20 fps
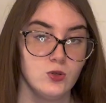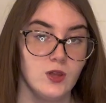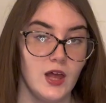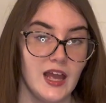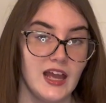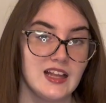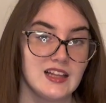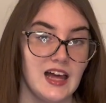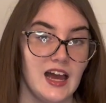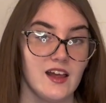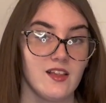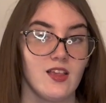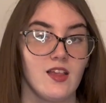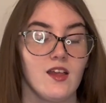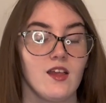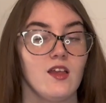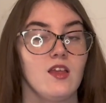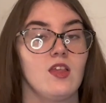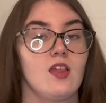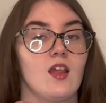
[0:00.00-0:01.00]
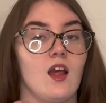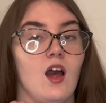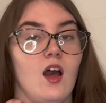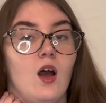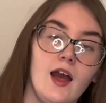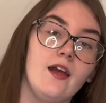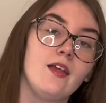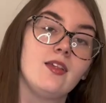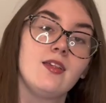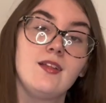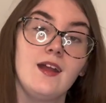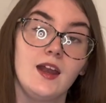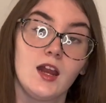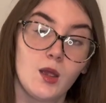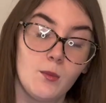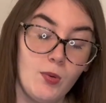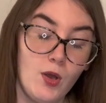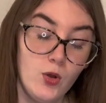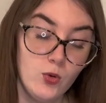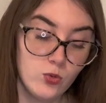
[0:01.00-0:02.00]
light glasses, uh,
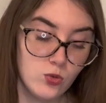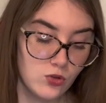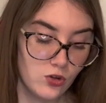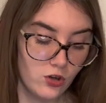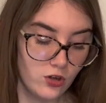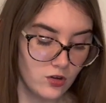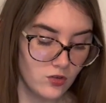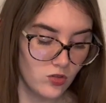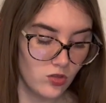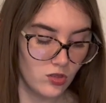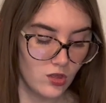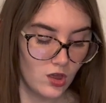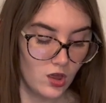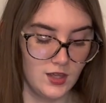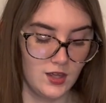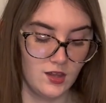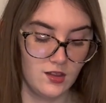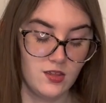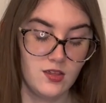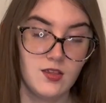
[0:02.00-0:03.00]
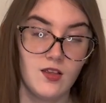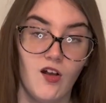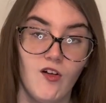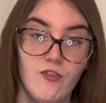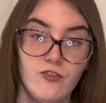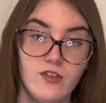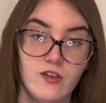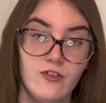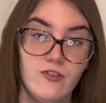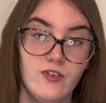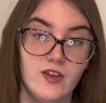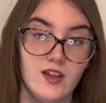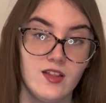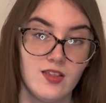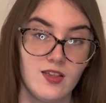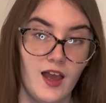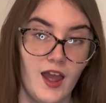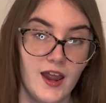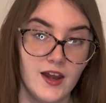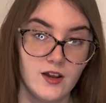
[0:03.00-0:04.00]
aesthetic posters,
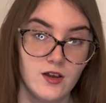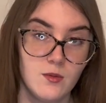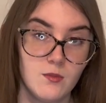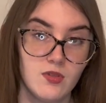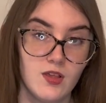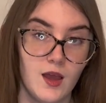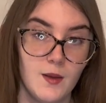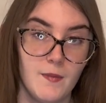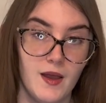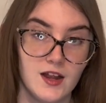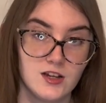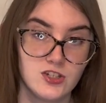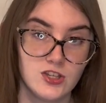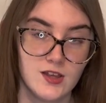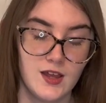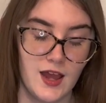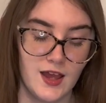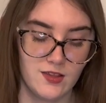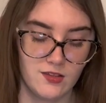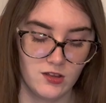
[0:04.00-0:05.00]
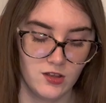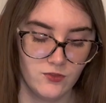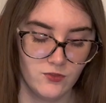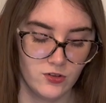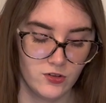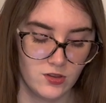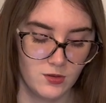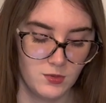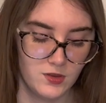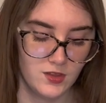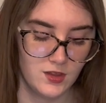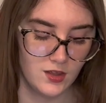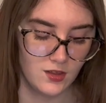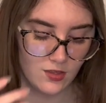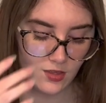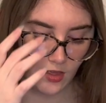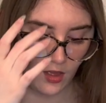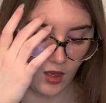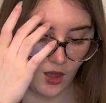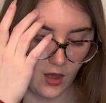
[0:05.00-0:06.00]
self-defense items. I'm actually asking for some of
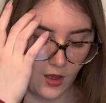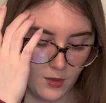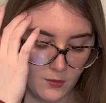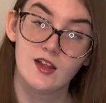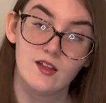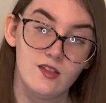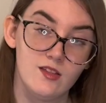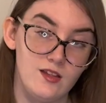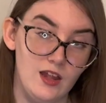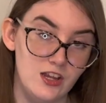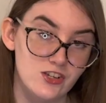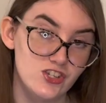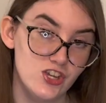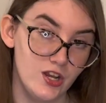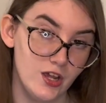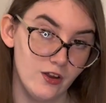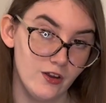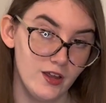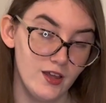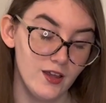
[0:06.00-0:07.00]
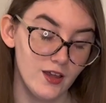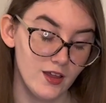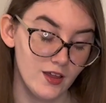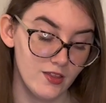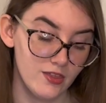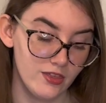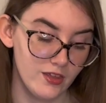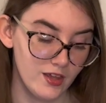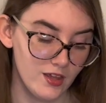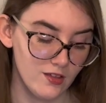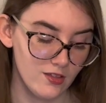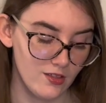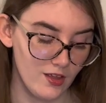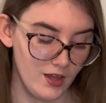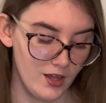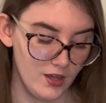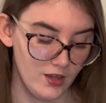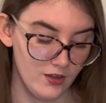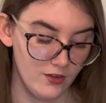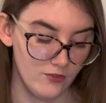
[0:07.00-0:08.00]
these. Um, stationery things
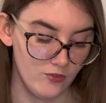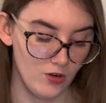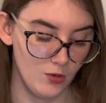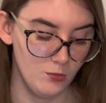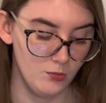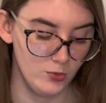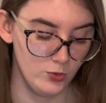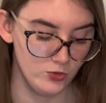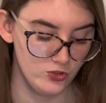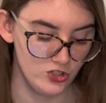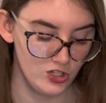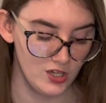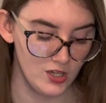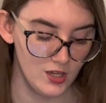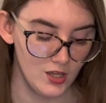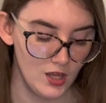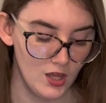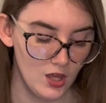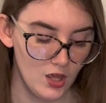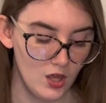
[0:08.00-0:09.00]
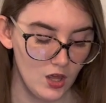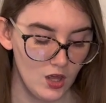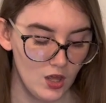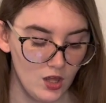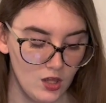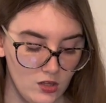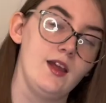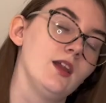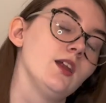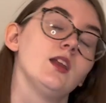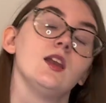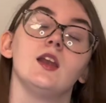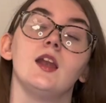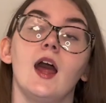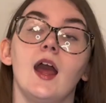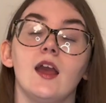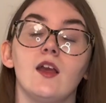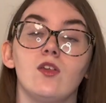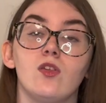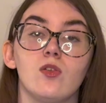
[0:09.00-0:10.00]
like from Muji, like
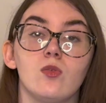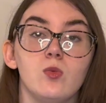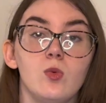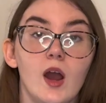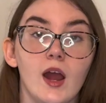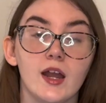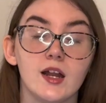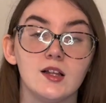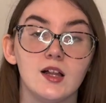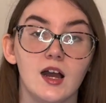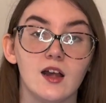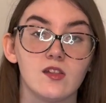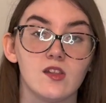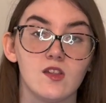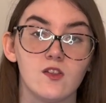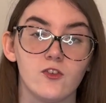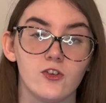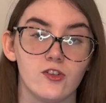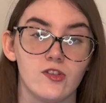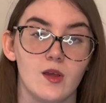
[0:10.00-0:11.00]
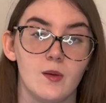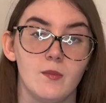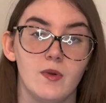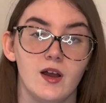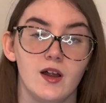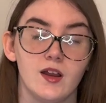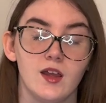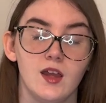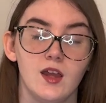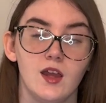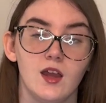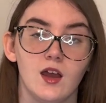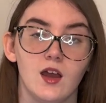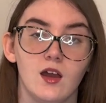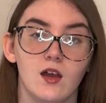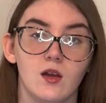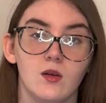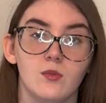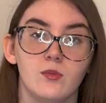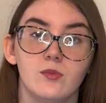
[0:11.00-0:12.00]
nice wine glasses for somebody.
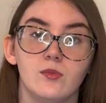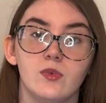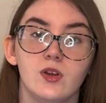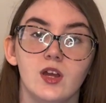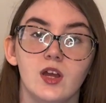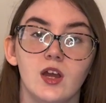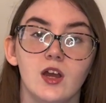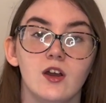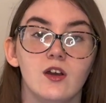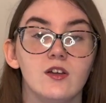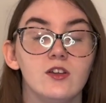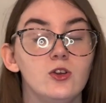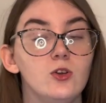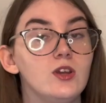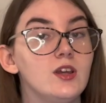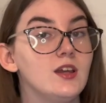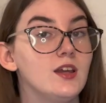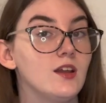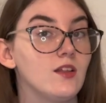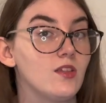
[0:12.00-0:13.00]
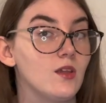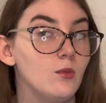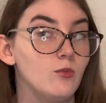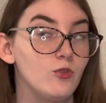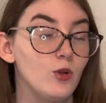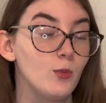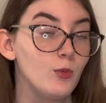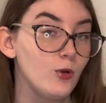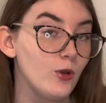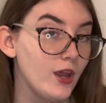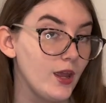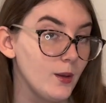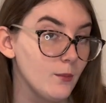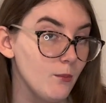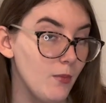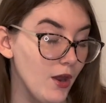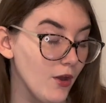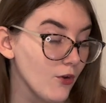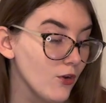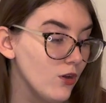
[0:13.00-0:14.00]
Um, you can get some from Crate
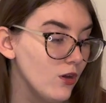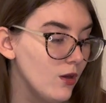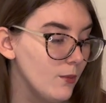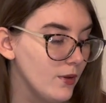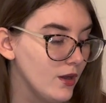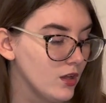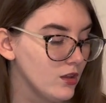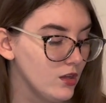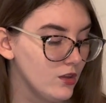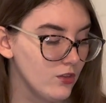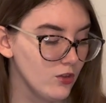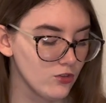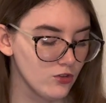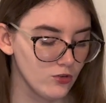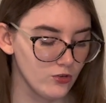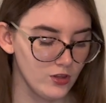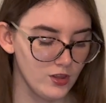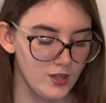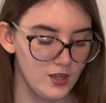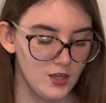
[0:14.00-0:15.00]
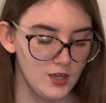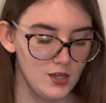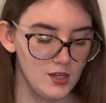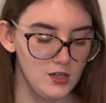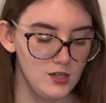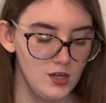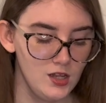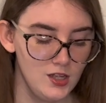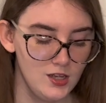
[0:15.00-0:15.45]
and Barrel. Apparently those are really good.